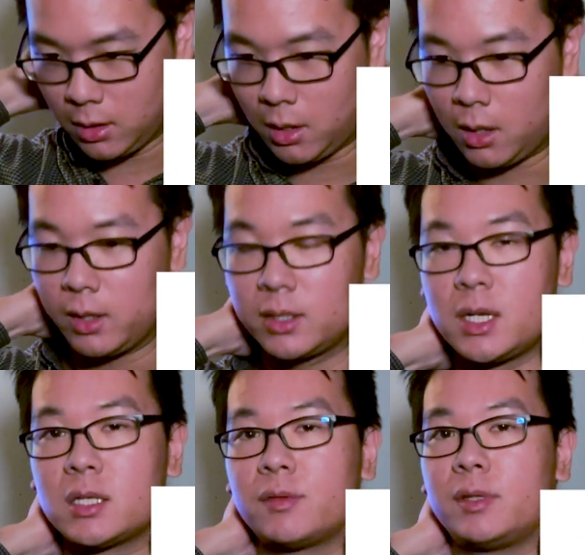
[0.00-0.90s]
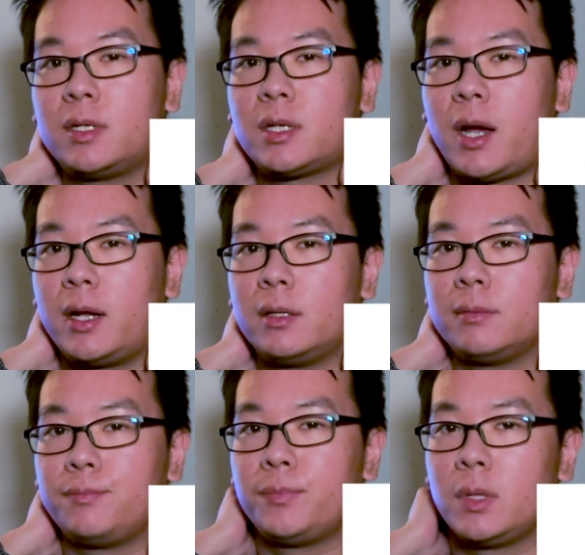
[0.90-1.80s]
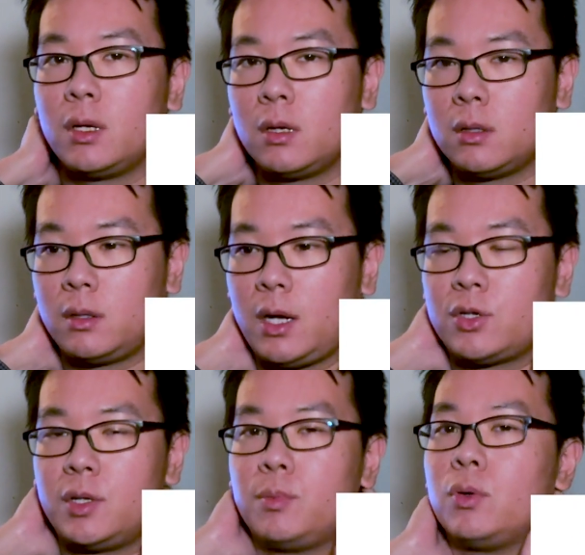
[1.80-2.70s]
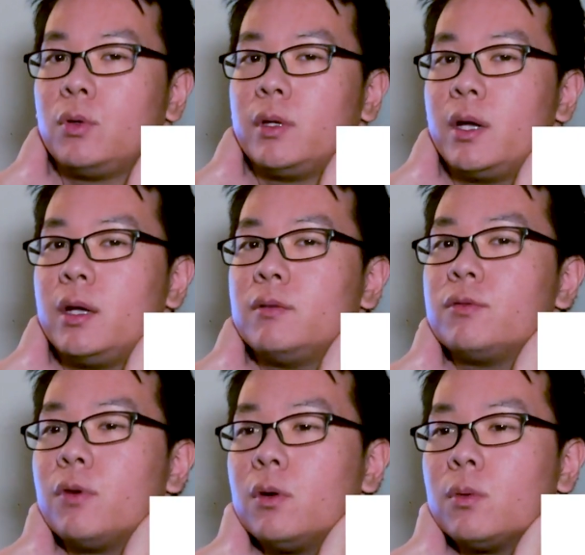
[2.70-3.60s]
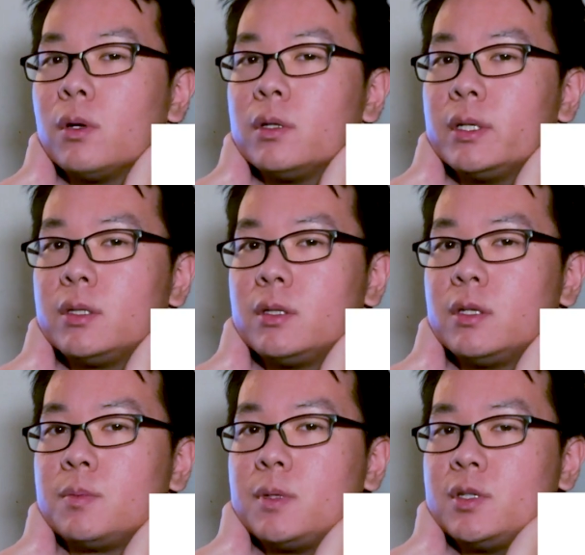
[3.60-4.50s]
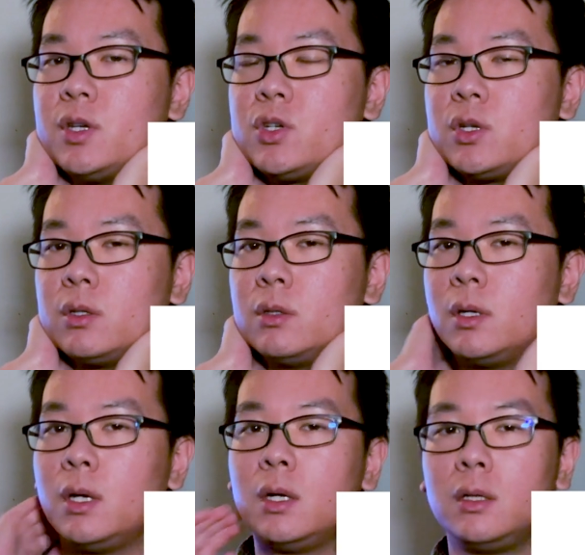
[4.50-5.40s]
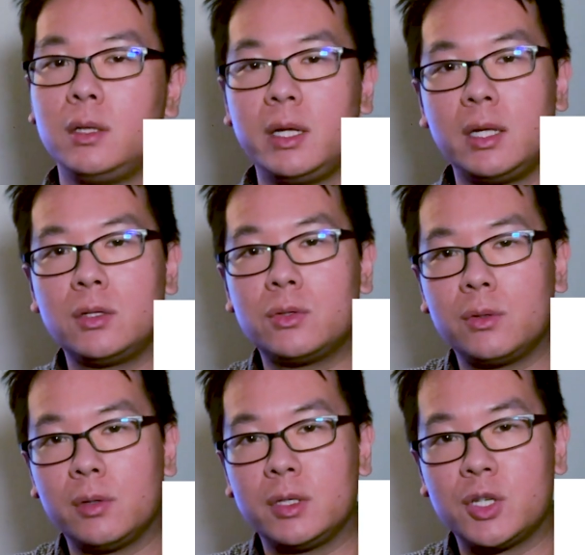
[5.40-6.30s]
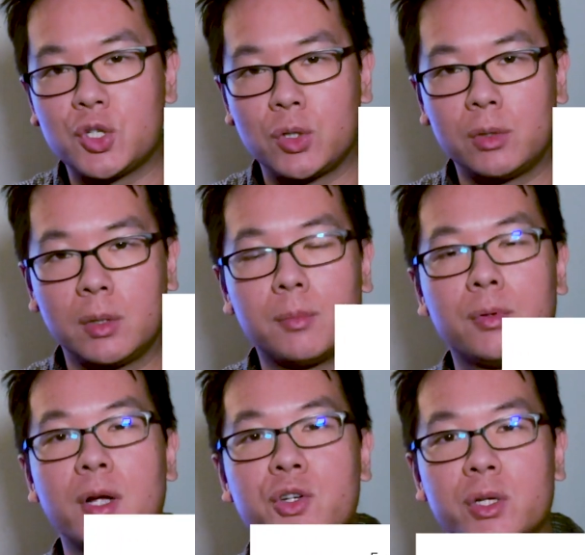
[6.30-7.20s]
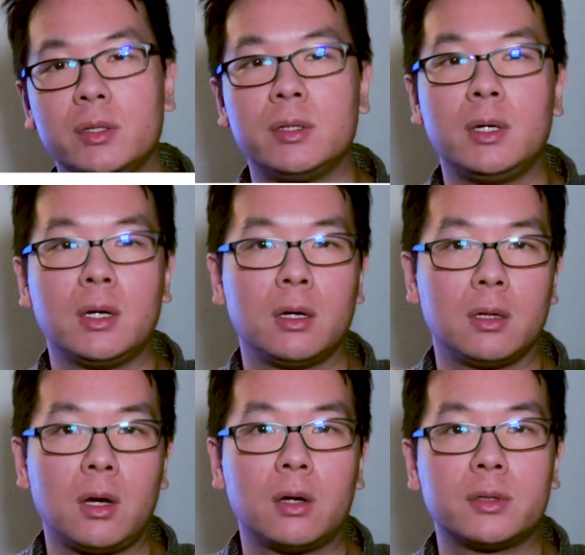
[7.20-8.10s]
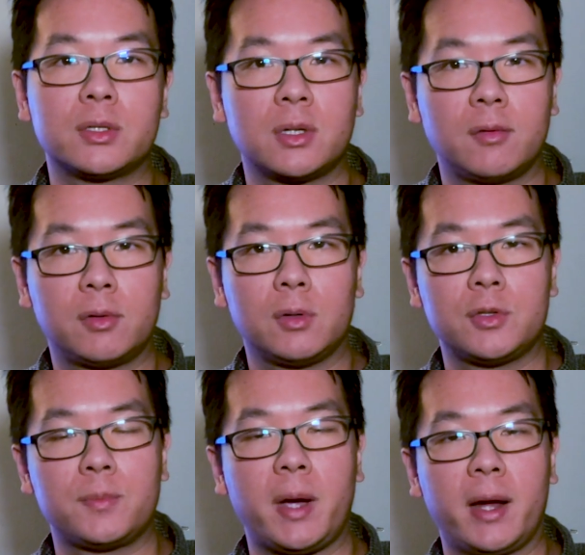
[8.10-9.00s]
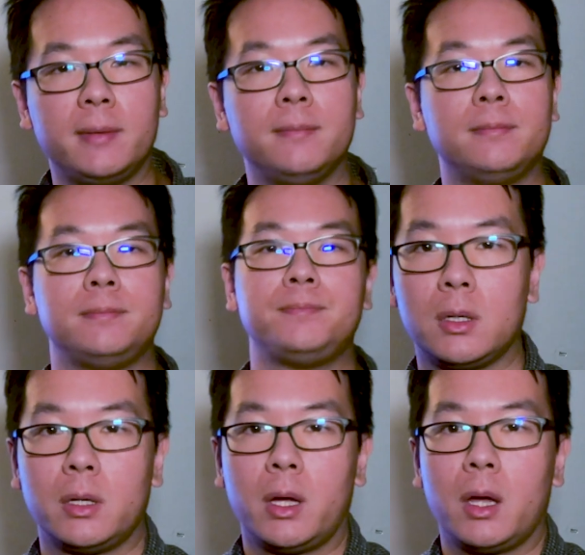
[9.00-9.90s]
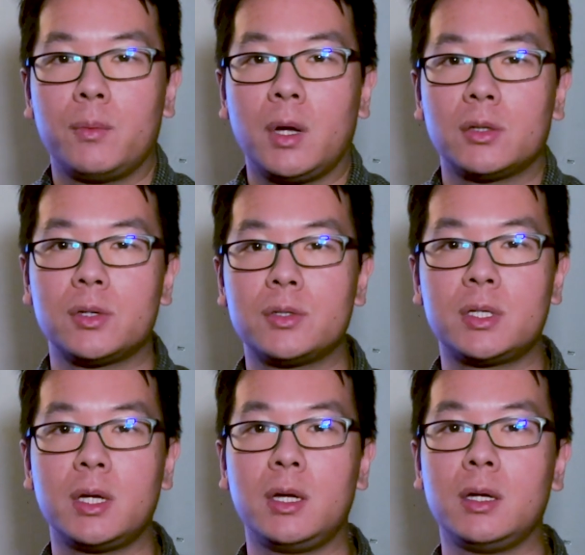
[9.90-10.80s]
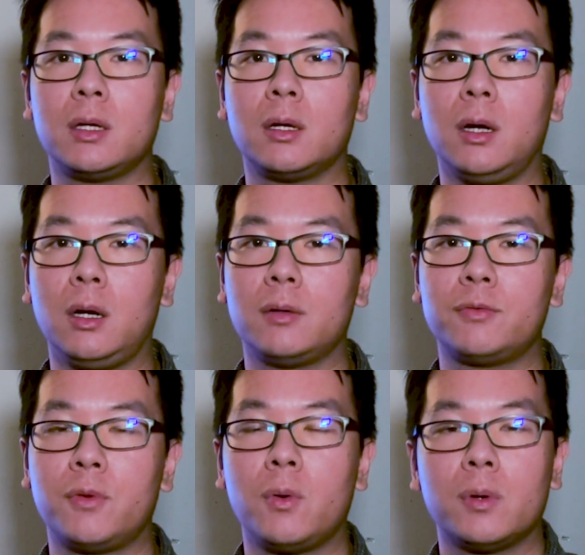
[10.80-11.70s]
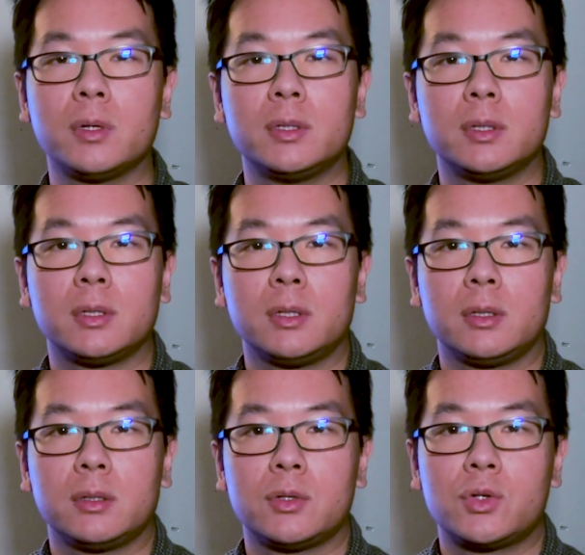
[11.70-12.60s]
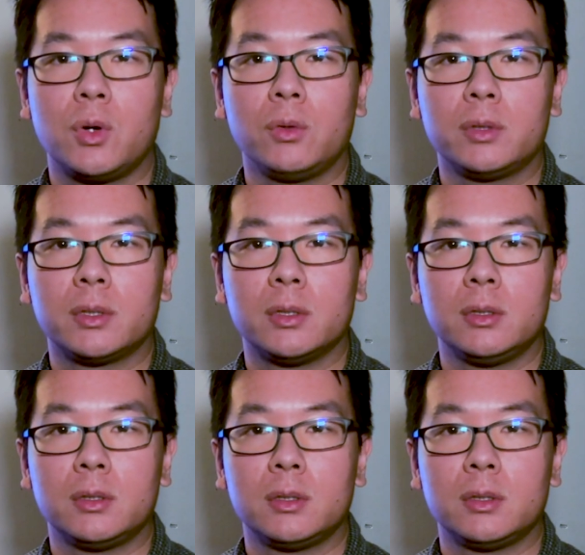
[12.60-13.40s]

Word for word: are excessively tight. They actually pull the head forward into this position, leading to additional compression along the cervical spine. And we also see a forward shoulder